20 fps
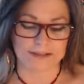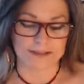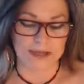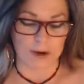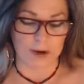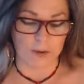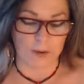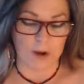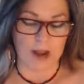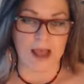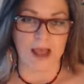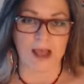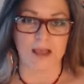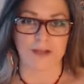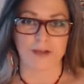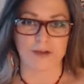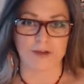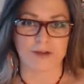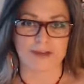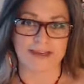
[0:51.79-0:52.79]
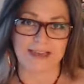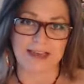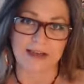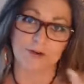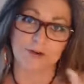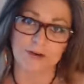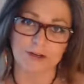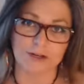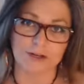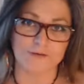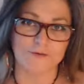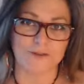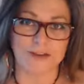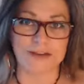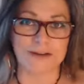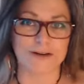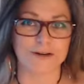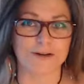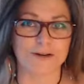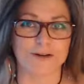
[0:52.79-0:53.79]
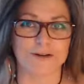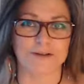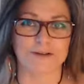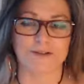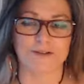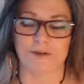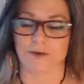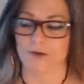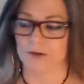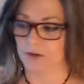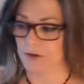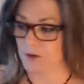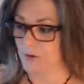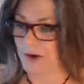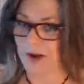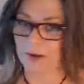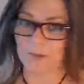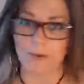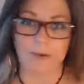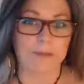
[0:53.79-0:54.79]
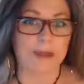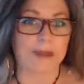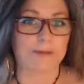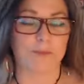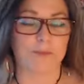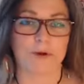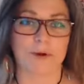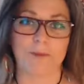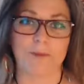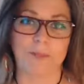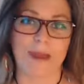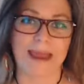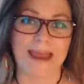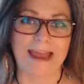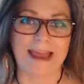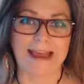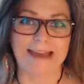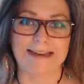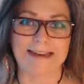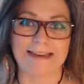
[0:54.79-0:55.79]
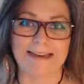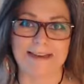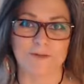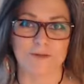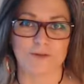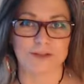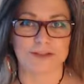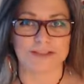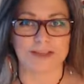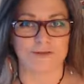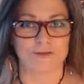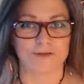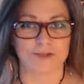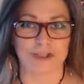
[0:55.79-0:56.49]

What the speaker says: So you can count on your fingers or you can grab a paper and pen and give yourself